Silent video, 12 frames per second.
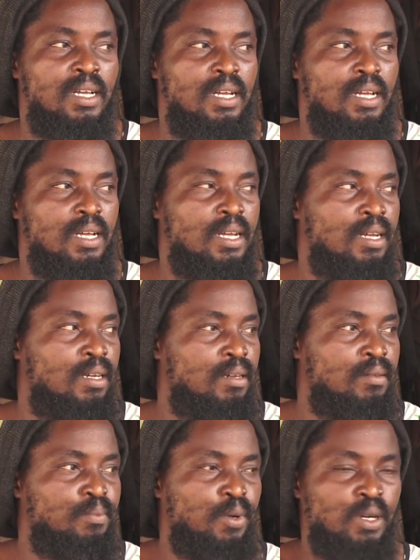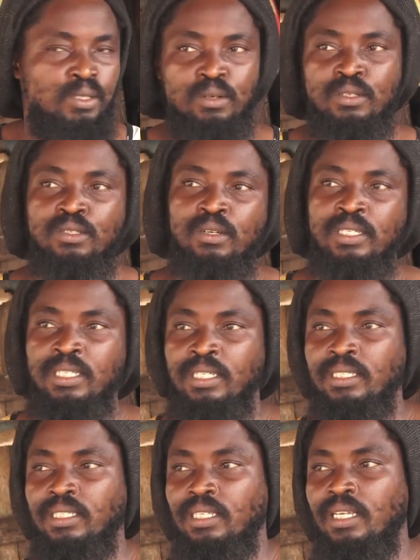uh, uh, potholes on
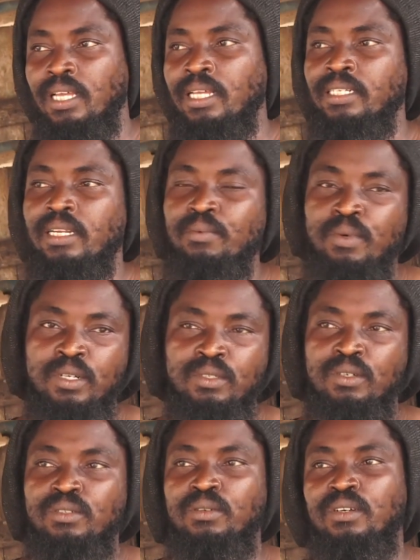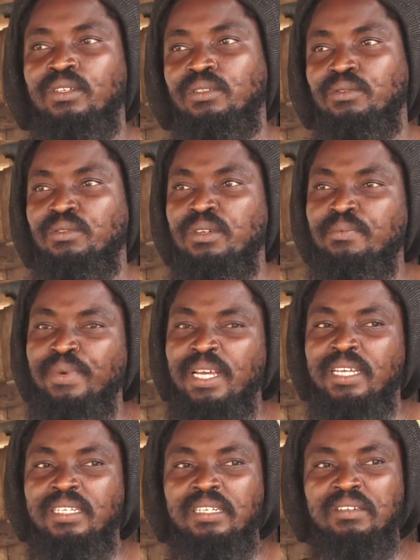it, and the potholes was
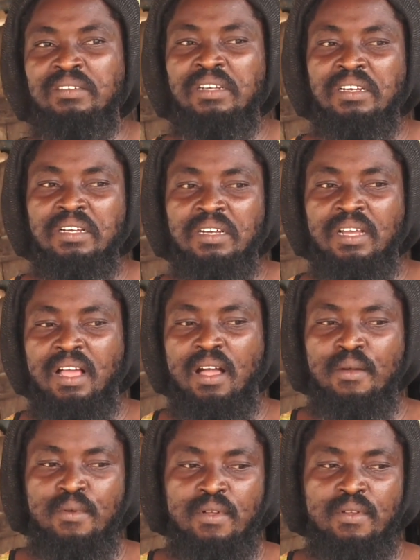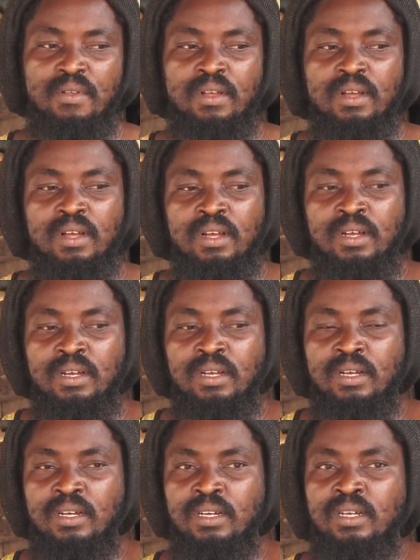repaired about
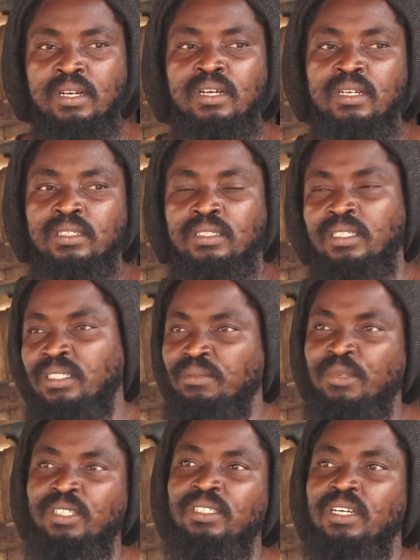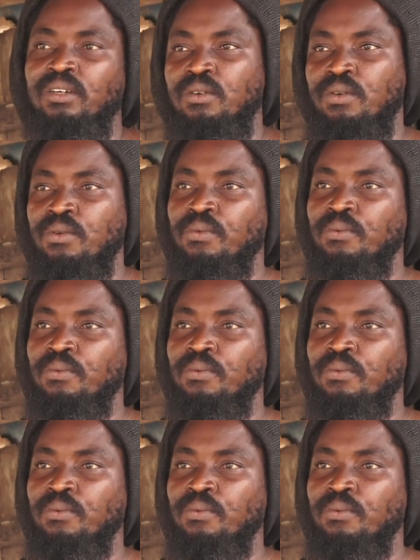six months ago.